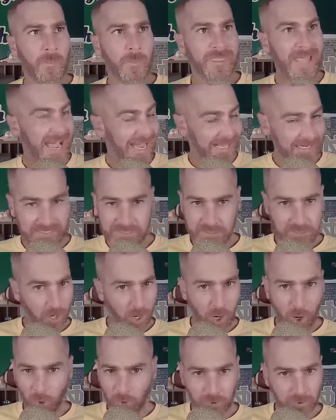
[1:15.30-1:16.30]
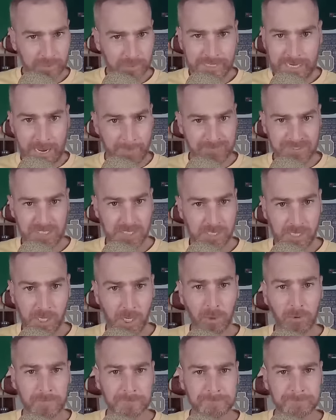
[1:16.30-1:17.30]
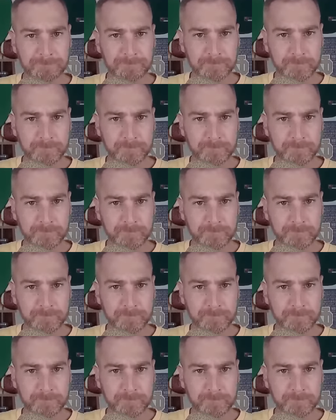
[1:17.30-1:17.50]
That is totally up to you.